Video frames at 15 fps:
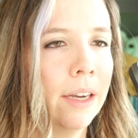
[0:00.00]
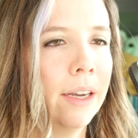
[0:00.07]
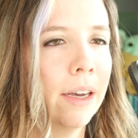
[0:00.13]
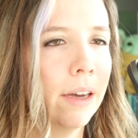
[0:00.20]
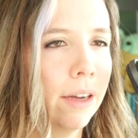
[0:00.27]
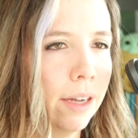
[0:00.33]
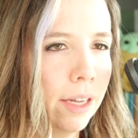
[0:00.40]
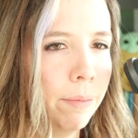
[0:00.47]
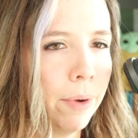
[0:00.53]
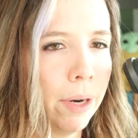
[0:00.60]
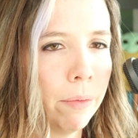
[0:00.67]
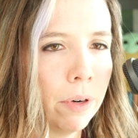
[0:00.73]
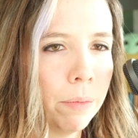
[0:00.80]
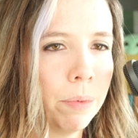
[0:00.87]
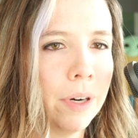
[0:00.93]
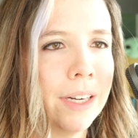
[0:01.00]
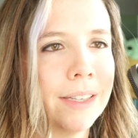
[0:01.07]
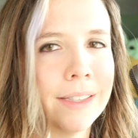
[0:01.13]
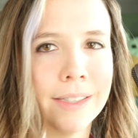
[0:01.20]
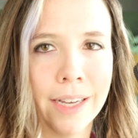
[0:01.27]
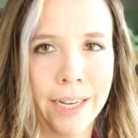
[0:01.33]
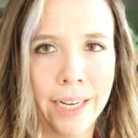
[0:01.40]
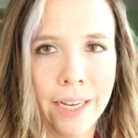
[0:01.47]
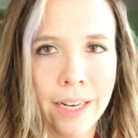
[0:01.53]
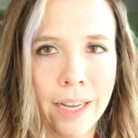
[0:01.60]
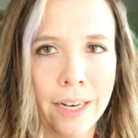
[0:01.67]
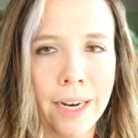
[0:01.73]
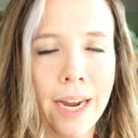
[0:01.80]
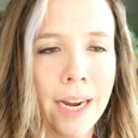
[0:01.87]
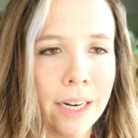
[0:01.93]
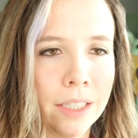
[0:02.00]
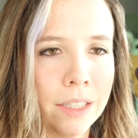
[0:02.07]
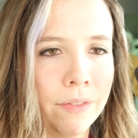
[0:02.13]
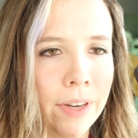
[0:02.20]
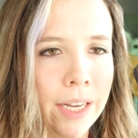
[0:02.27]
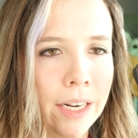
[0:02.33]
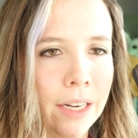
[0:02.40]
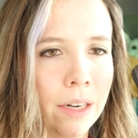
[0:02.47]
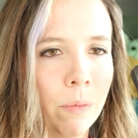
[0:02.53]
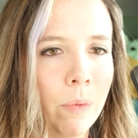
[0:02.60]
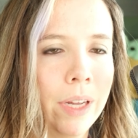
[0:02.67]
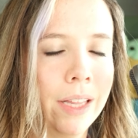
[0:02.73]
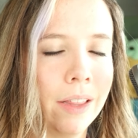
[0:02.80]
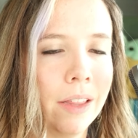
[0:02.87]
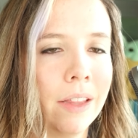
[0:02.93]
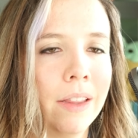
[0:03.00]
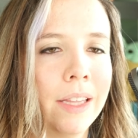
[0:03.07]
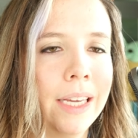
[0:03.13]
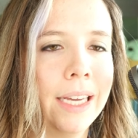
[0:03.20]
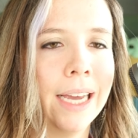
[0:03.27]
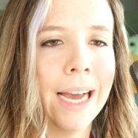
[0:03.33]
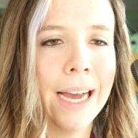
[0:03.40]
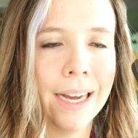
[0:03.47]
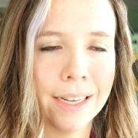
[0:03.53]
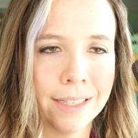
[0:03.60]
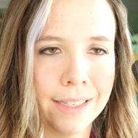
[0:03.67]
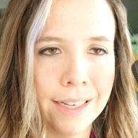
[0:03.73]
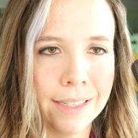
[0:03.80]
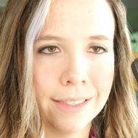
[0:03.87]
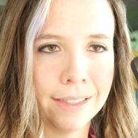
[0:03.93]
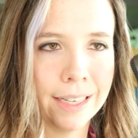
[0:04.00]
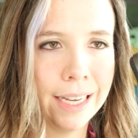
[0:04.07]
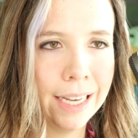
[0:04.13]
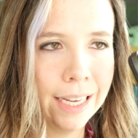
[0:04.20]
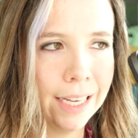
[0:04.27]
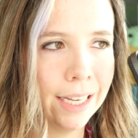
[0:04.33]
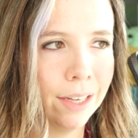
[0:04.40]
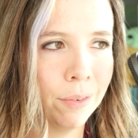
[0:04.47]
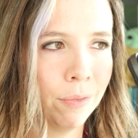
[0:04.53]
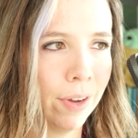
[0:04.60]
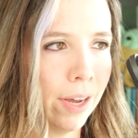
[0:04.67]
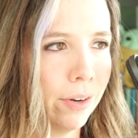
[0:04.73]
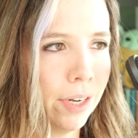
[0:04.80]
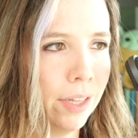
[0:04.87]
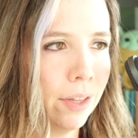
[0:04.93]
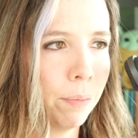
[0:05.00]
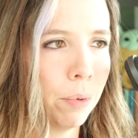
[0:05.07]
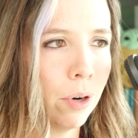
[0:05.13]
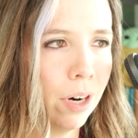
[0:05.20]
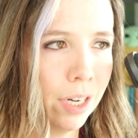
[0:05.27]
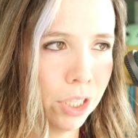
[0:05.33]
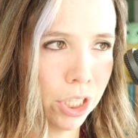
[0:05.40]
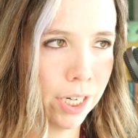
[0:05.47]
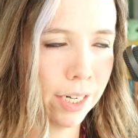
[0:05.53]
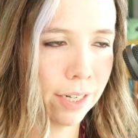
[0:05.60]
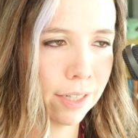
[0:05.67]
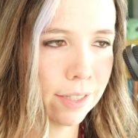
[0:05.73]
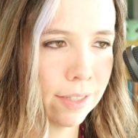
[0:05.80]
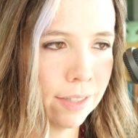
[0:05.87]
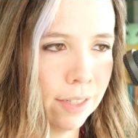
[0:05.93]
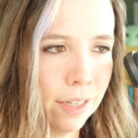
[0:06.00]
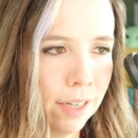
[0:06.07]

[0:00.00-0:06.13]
on my WordPress site and activated with the access key found in the projects,